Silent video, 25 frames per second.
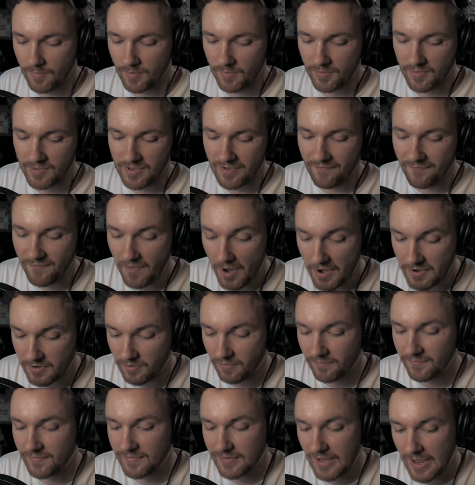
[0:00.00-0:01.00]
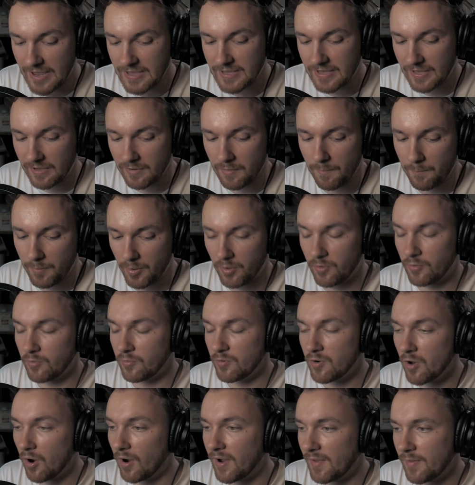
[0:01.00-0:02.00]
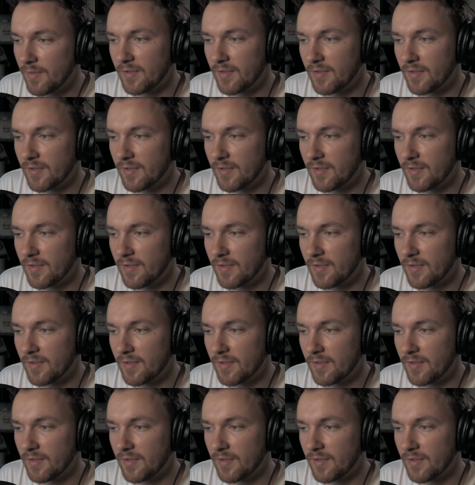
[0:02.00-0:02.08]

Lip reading: the event of taking a poo not in the